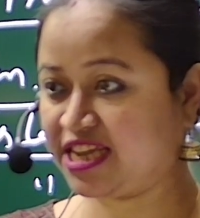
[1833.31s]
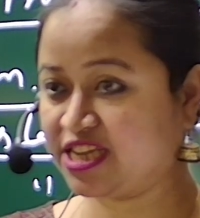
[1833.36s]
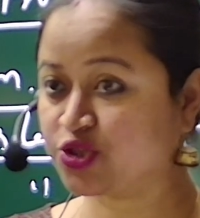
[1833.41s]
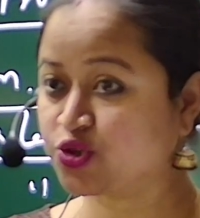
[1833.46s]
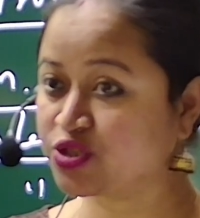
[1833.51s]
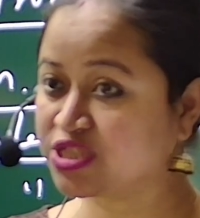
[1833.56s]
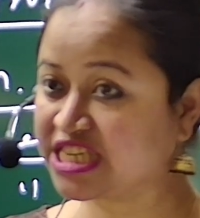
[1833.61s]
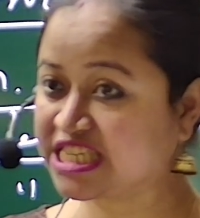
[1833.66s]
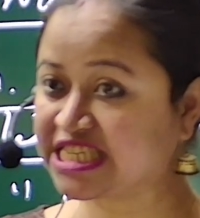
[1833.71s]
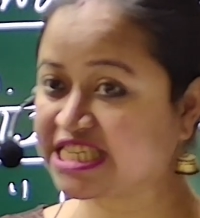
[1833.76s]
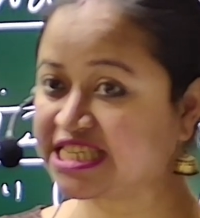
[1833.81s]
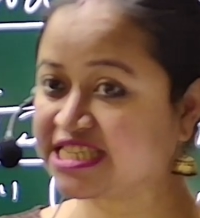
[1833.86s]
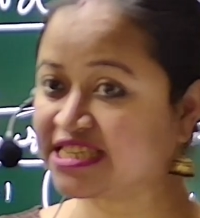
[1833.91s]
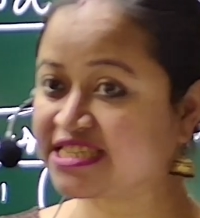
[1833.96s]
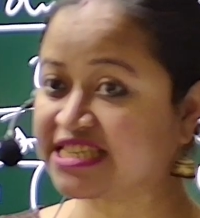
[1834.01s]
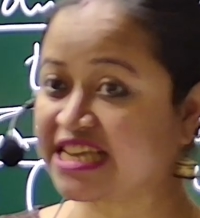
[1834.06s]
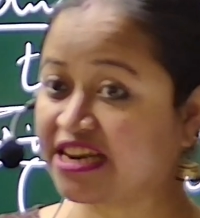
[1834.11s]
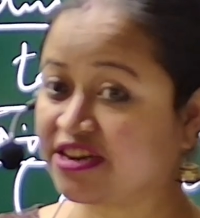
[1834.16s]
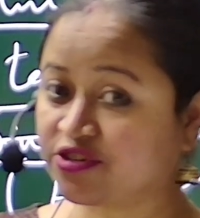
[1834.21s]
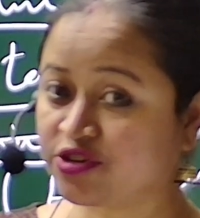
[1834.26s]
So this is the
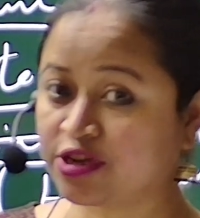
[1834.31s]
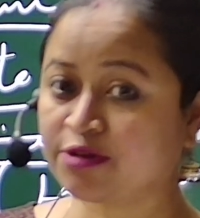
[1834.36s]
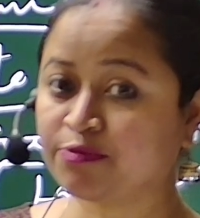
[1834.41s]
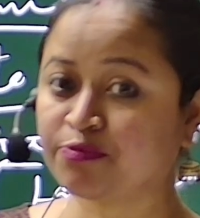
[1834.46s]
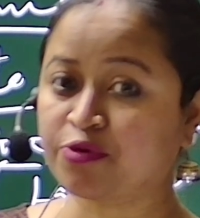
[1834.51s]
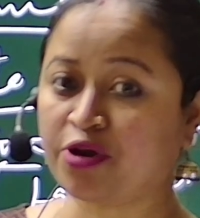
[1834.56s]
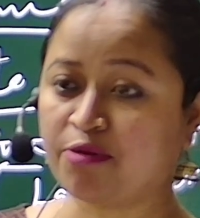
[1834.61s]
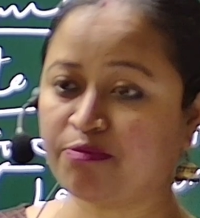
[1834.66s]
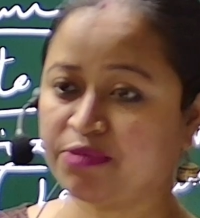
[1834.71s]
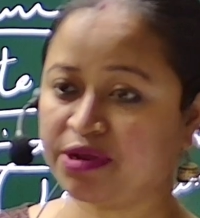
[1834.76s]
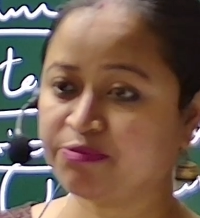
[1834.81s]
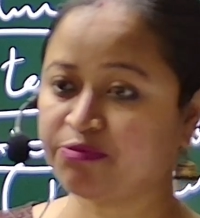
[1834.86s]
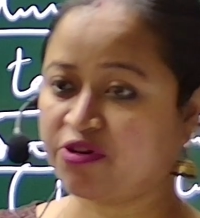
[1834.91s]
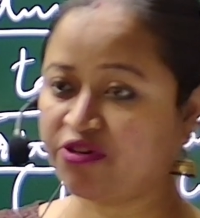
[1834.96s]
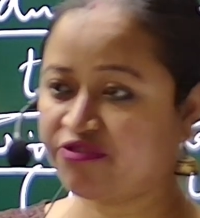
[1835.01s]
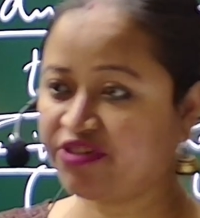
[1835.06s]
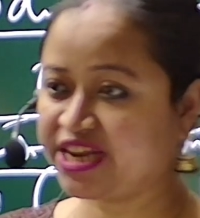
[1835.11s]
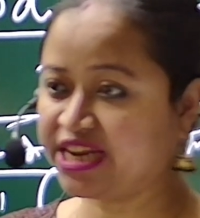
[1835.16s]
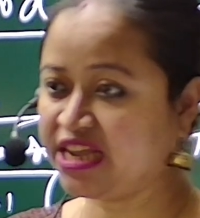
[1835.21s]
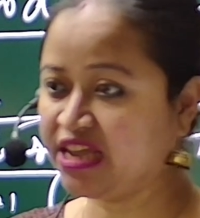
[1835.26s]
central problem of
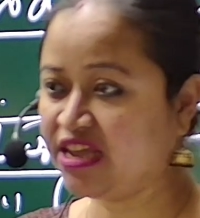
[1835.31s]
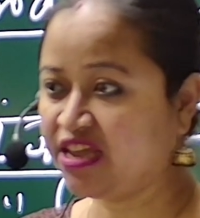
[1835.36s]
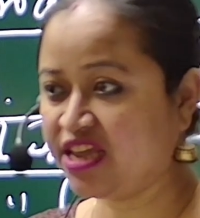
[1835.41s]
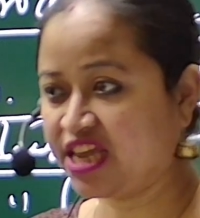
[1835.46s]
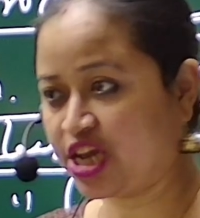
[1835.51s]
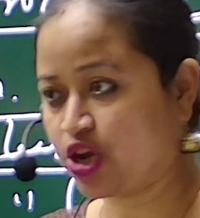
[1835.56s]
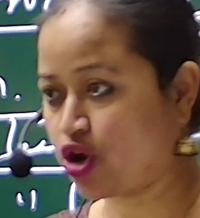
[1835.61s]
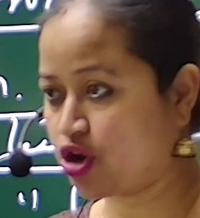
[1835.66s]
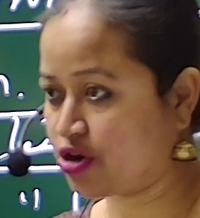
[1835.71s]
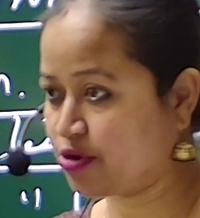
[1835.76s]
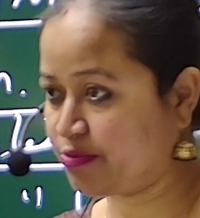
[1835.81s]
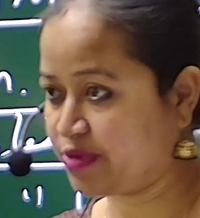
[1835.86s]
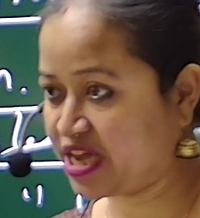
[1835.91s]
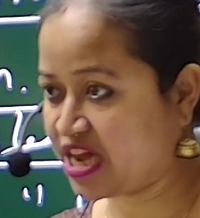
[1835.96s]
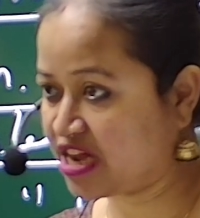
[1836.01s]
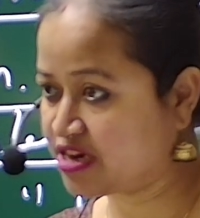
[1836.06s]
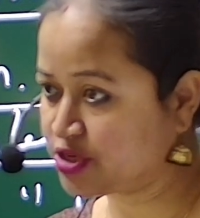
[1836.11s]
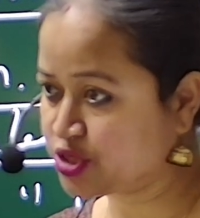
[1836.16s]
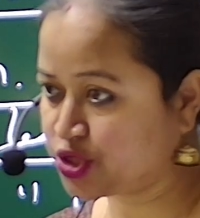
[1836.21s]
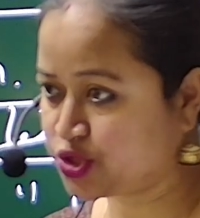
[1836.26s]
an economy.
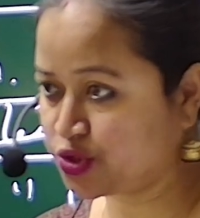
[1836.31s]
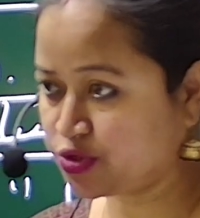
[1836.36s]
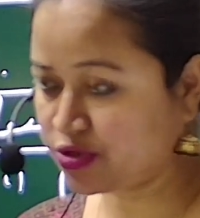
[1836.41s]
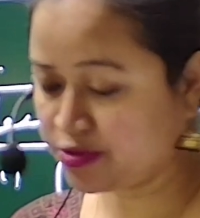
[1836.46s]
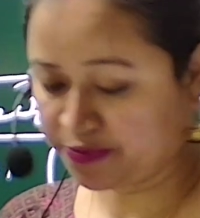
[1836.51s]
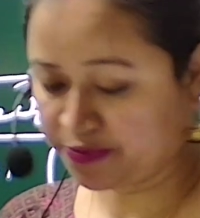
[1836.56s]
Understood?